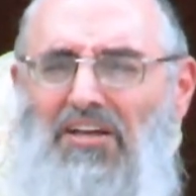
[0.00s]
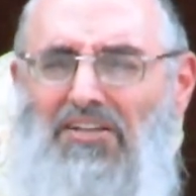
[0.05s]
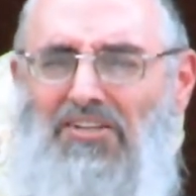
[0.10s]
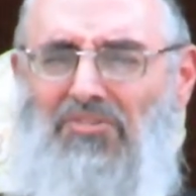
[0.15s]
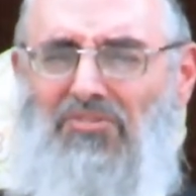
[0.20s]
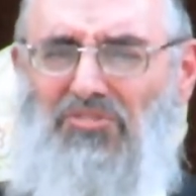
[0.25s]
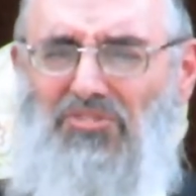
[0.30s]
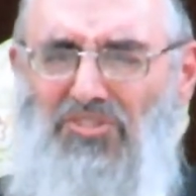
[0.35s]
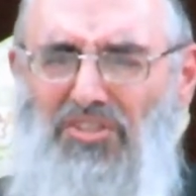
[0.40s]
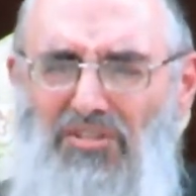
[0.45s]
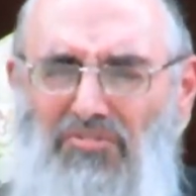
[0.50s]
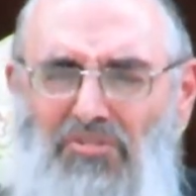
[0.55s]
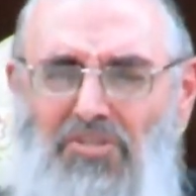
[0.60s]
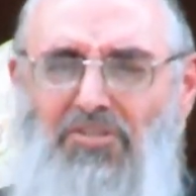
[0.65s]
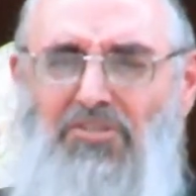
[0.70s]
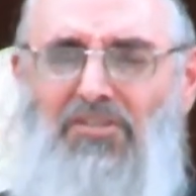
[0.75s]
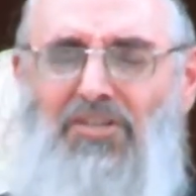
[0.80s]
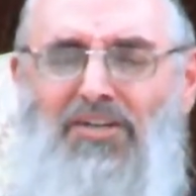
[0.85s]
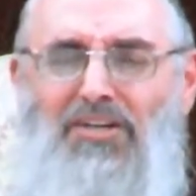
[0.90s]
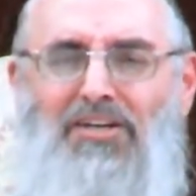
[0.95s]
and he was
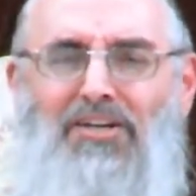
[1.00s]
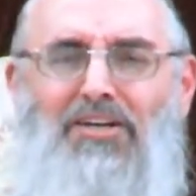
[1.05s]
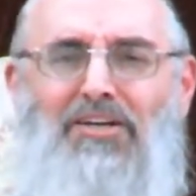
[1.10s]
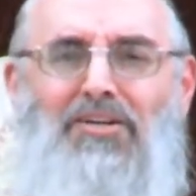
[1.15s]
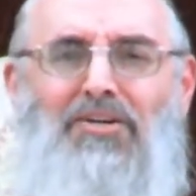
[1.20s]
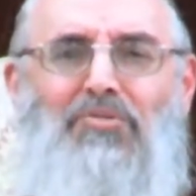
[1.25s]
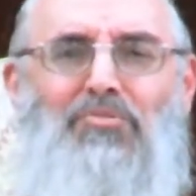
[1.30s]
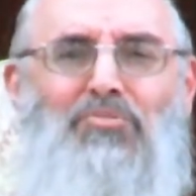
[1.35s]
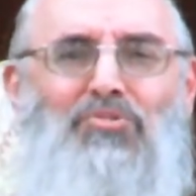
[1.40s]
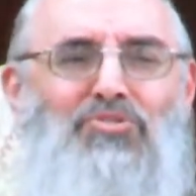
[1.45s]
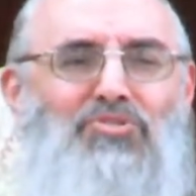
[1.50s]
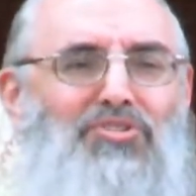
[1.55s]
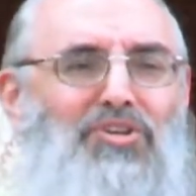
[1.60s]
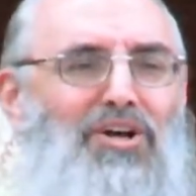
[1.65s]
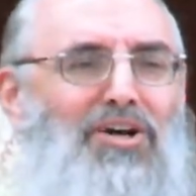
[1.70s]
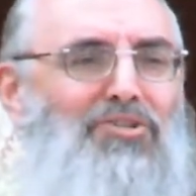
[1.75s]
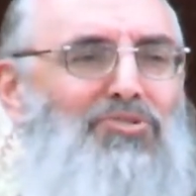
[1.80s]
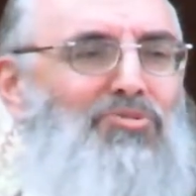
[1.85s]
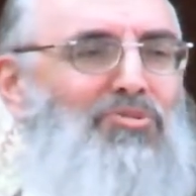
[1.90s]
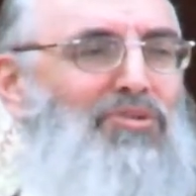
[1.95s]
giving
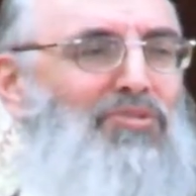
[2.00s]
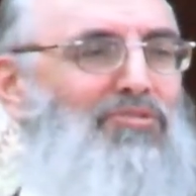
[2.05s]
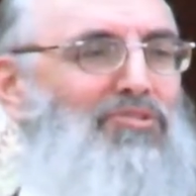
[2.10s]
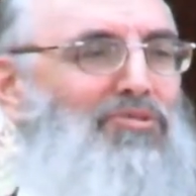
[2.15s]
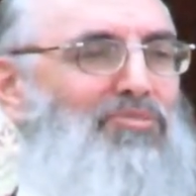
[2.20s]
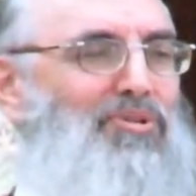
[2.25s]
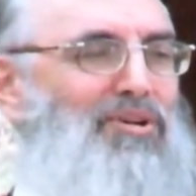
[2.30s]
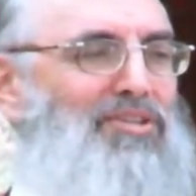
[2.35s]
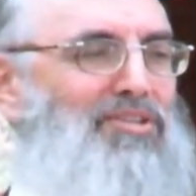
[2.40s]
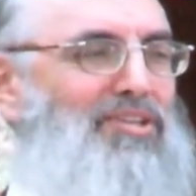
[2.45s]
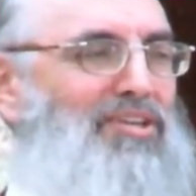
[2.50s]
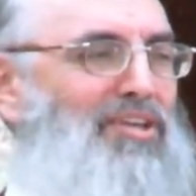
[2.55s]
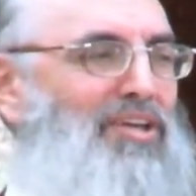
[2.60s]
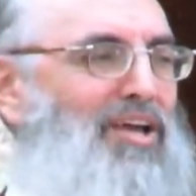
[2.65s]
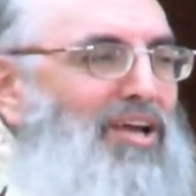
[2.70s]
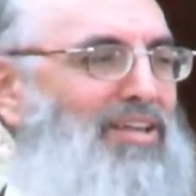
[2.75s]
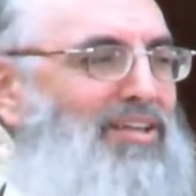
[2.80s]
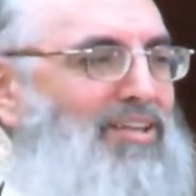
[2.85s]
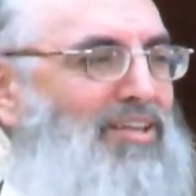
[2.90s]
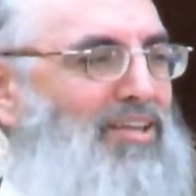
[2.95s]
musar to everybody,
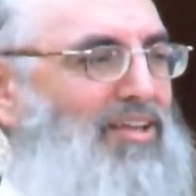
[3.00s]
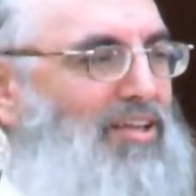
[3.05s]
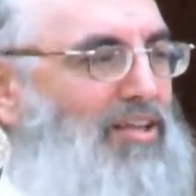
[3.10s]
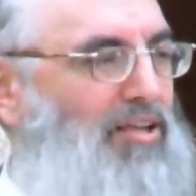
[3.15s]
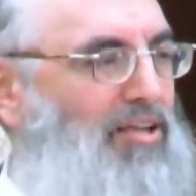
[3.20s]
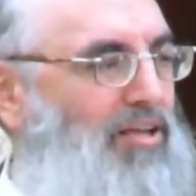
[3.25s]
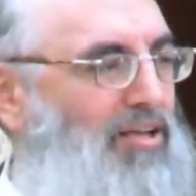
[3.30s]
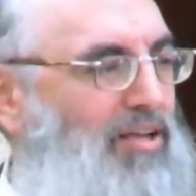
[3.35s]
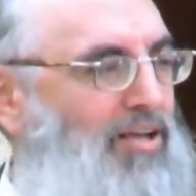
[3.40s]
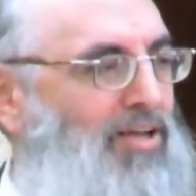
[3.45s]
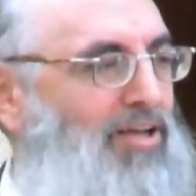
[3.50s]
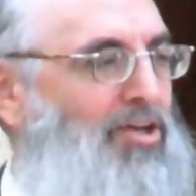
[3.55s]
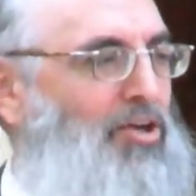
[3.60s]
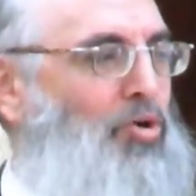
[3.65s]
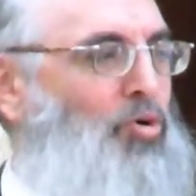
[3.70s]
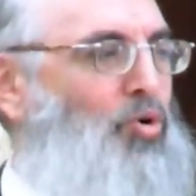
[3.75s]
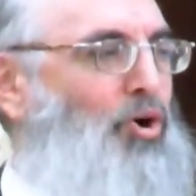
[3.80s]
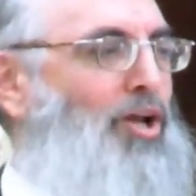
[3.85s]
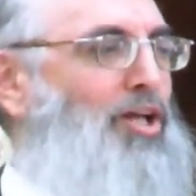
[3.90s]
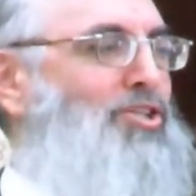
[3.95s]
and he
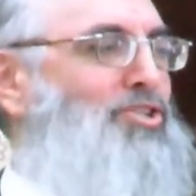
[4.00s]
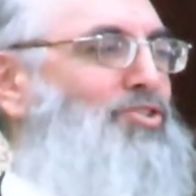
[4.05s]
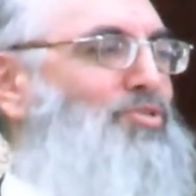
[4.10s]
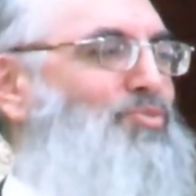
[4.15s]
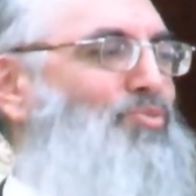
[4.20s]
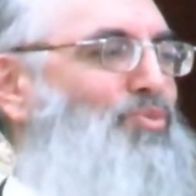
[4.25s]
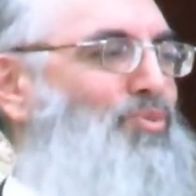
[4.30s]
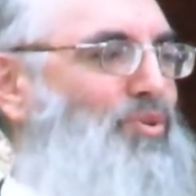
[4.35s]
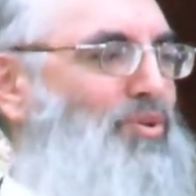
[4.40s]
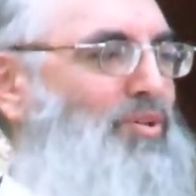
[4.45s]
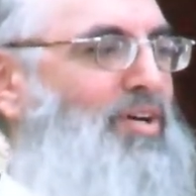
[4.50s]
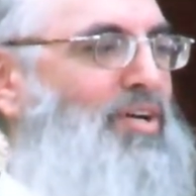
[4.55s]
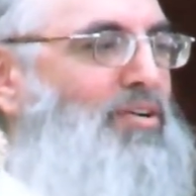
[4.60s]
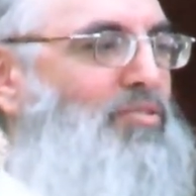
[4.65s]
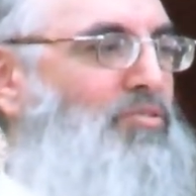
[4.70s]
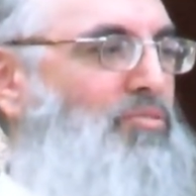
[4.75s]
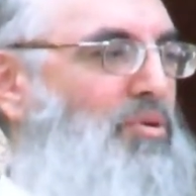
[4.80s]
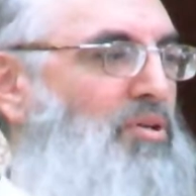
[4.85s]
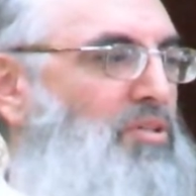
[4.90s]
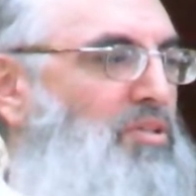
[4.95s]
encouraged
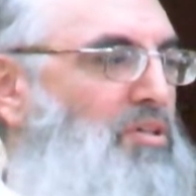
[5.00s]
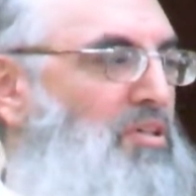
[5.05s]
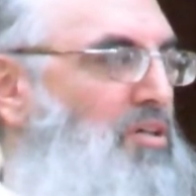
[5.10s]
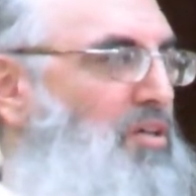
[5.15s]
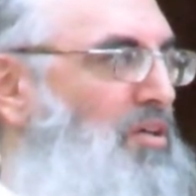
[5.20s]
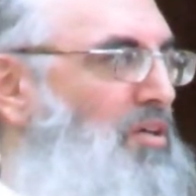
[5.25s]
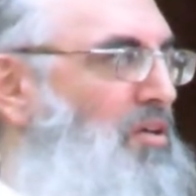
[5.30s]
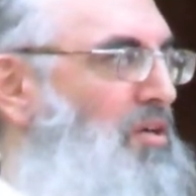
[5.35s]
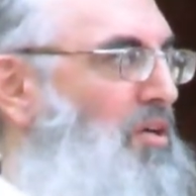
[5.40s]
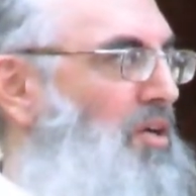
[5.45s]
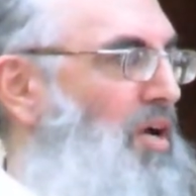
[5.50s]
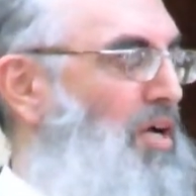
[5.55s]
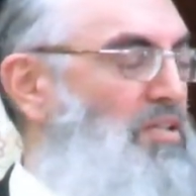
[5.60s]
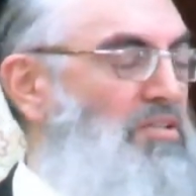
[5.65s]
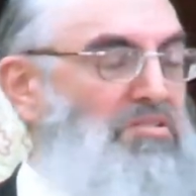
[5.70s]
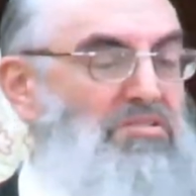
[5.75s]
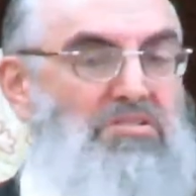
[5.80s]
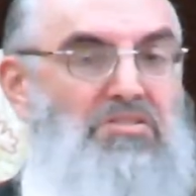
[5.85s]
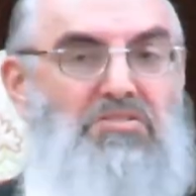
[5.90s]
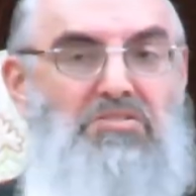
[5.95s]
everybody. And
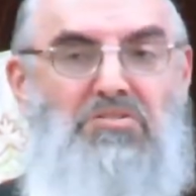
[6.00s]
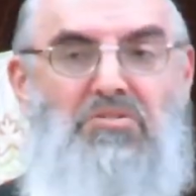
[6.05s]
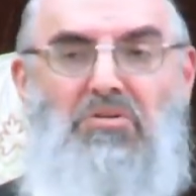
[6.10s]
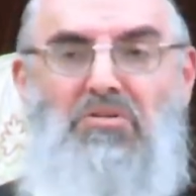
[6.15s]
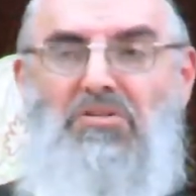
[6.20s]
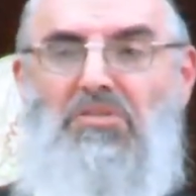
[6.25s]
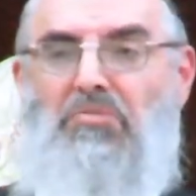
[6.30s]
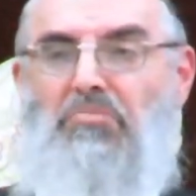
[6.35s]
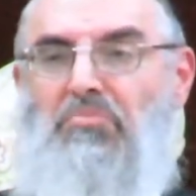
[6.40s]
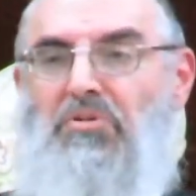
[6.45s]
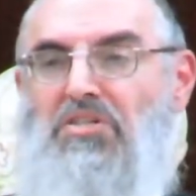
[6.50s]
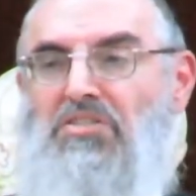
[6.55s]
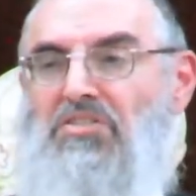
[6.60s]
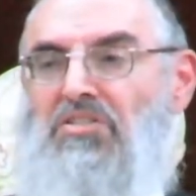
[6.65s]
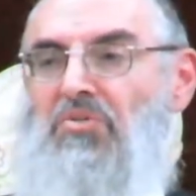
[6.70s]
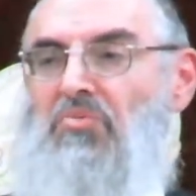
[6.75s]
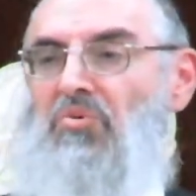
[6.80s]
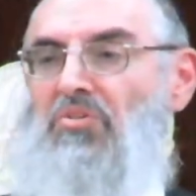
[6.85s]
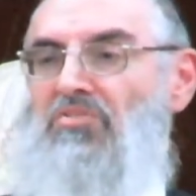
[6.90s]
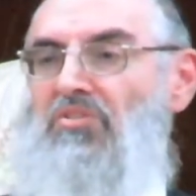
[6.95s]
he says the only
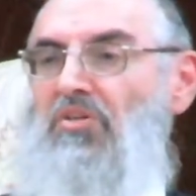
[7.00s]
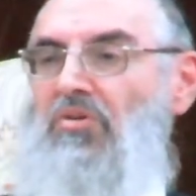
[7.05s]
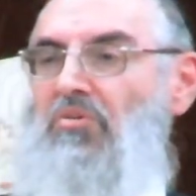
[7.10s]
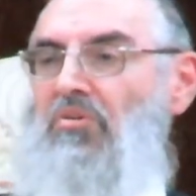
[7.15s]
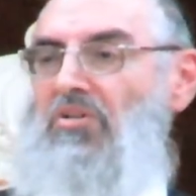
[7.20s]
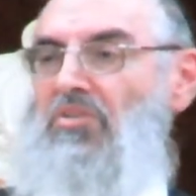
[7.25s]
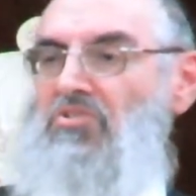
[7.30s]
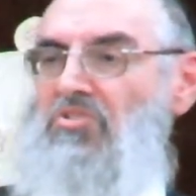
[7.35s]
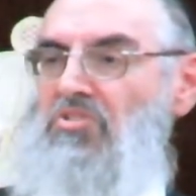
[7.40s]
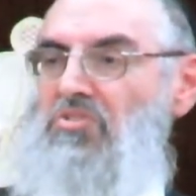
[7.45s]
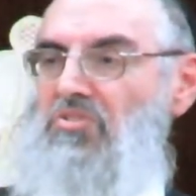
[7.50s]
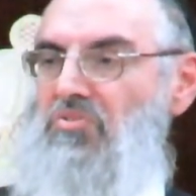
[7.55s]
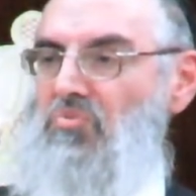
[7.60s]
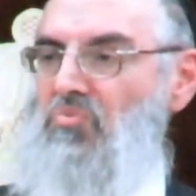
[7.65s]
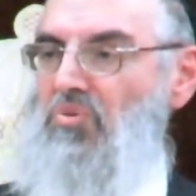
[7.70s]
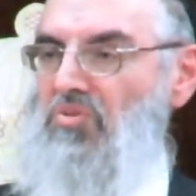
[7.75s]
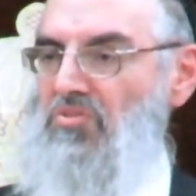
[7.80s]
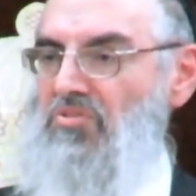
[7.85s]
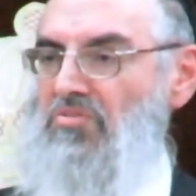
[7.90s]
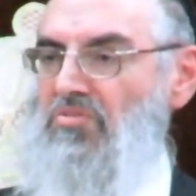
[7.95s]
person who was encouraged
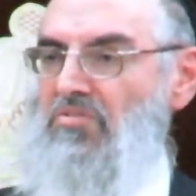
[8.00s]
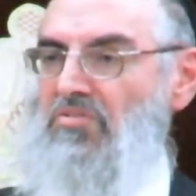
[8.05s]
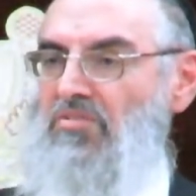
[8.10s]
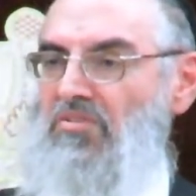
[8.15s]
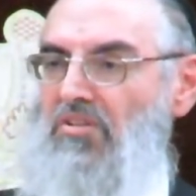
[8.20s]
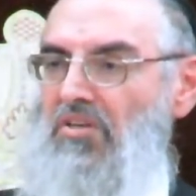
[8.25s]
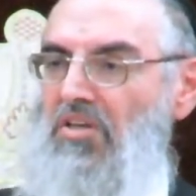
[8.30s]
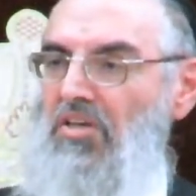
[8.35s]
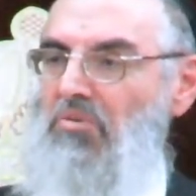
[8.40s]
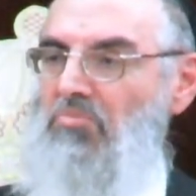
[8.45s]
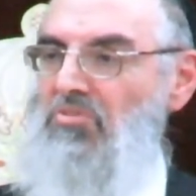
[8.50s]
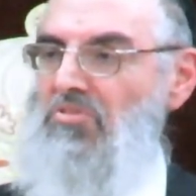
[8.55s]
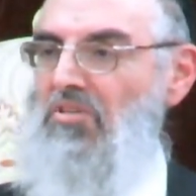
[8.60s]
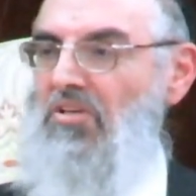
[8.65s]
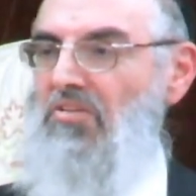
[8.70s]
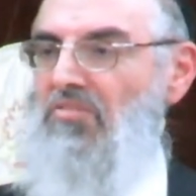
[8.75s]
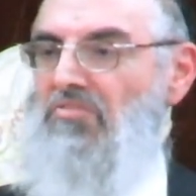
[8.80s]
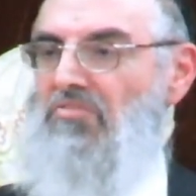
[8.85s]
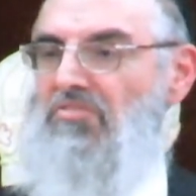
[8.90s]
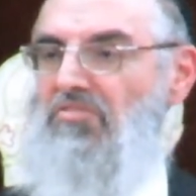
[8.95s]
was he
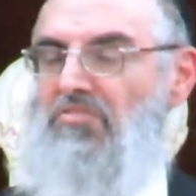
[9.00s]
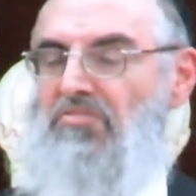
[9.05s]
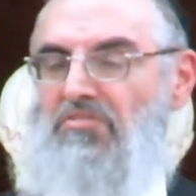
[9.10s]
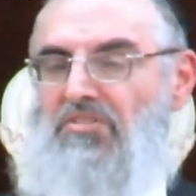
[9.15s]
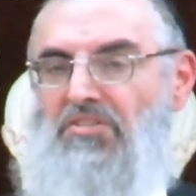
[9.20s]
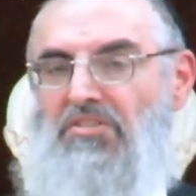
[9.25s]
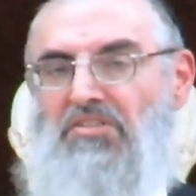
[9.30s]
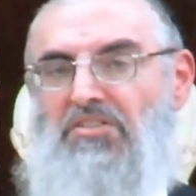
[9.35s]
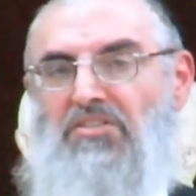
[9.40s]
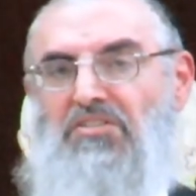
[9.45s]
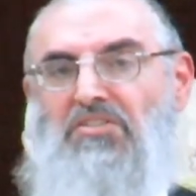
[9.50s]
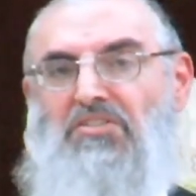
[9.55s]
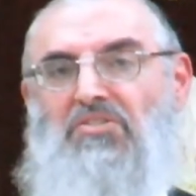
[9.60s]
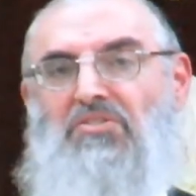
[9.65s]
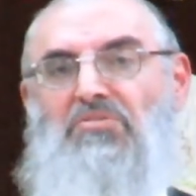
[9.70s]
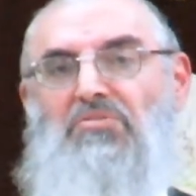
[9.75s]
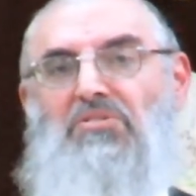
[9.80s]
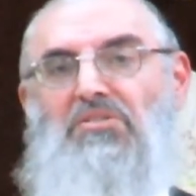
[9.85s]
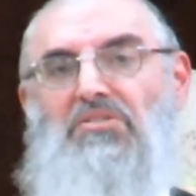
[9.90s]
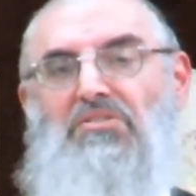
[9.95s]
himself. You
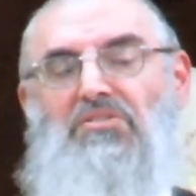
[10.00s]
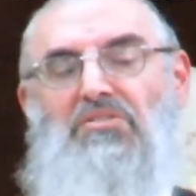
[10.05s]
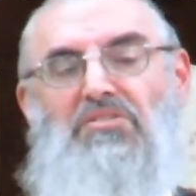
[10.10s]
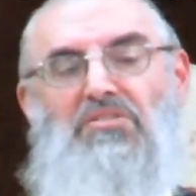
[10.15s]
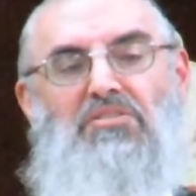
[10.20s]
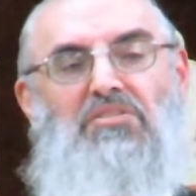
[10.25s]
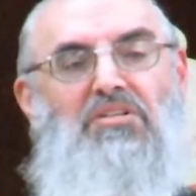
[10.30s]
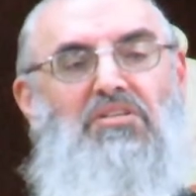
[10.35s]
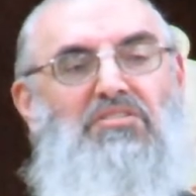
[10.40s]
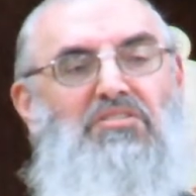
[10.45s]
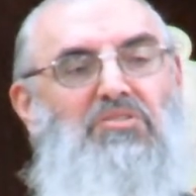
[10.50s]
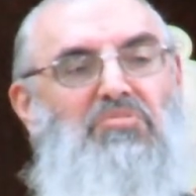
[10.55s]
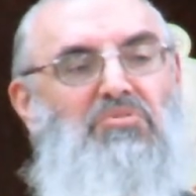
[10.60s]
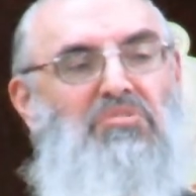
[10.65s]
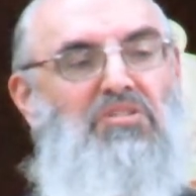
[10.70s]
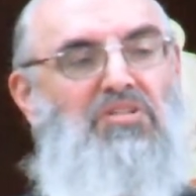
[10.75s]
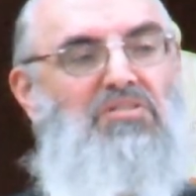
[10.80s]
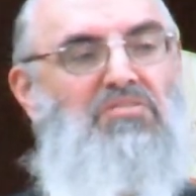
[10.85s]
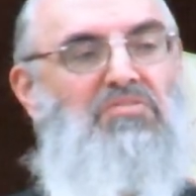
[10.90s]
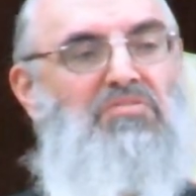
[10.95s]
know what? He told
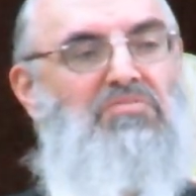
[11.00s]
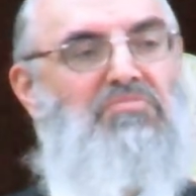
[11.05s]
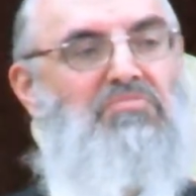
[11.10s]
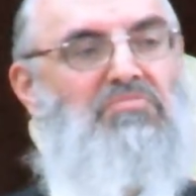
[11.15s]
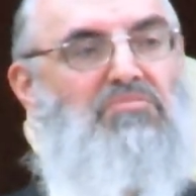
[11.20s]
himself,